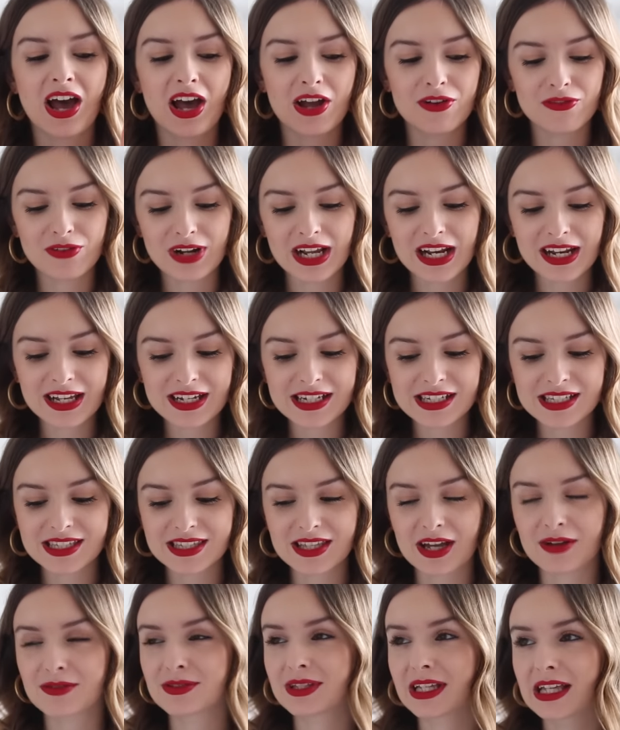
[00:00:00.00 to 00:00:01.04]
I realised
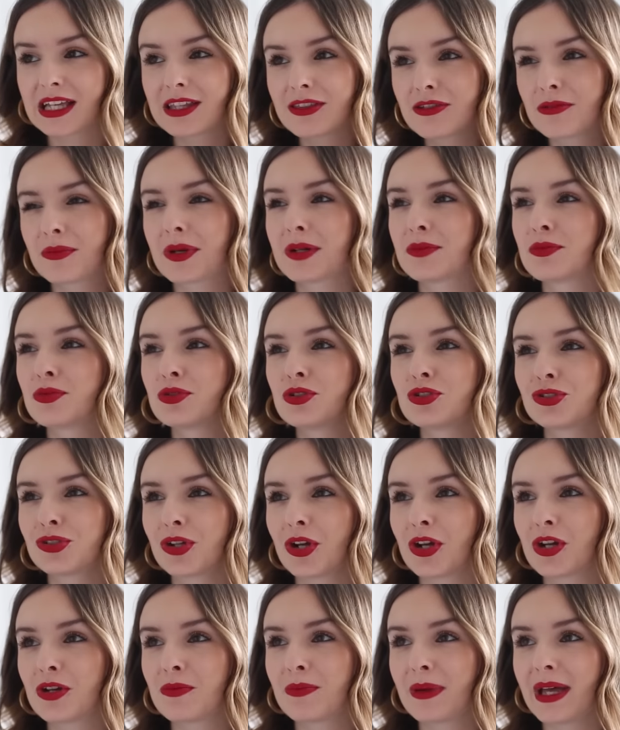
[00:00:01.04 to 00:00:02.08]
I was looking through my
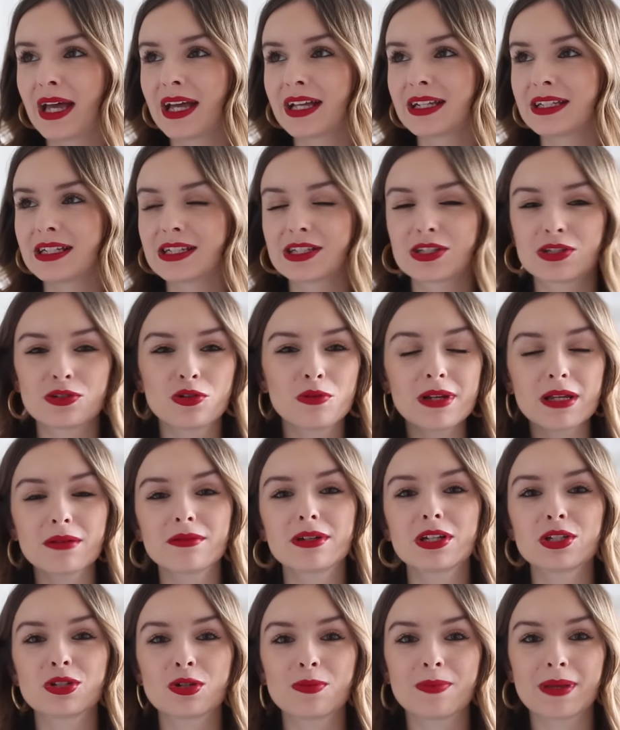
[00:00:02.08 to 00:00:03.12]
wardrobe, and it's normally
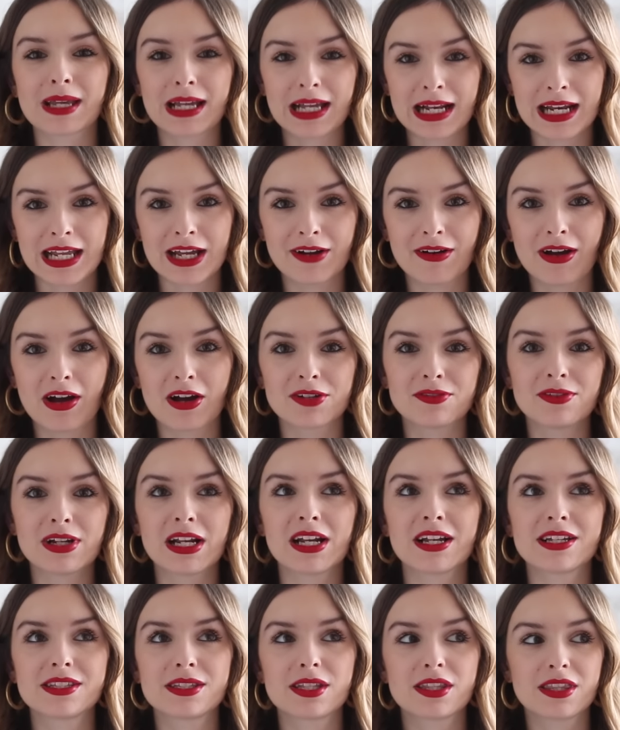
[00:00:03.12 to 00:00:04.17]
when I do a big clear out, I
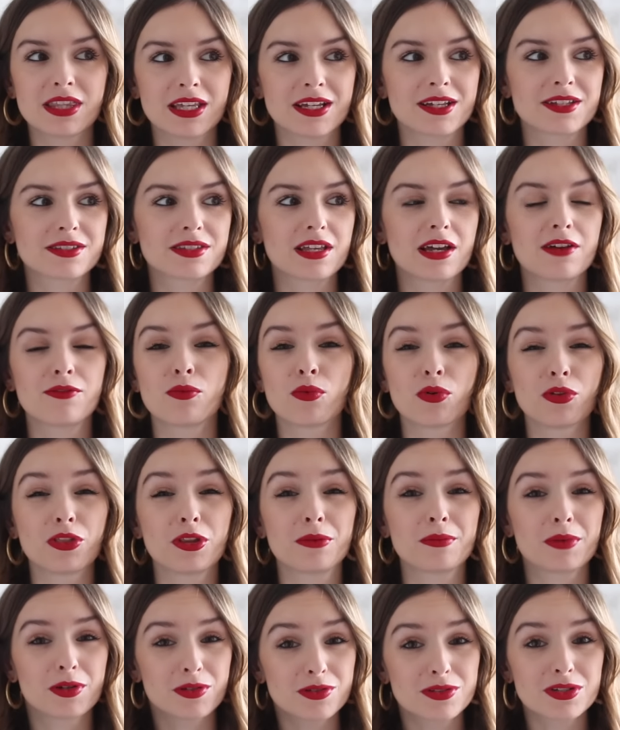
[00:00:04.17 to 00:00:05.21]
realise the things I've worn
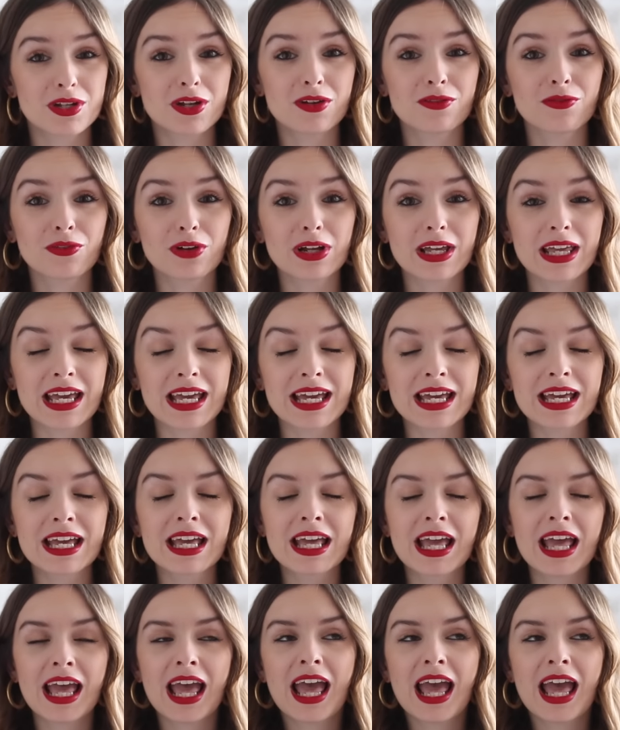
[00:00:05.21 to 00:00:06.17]
the most over a year.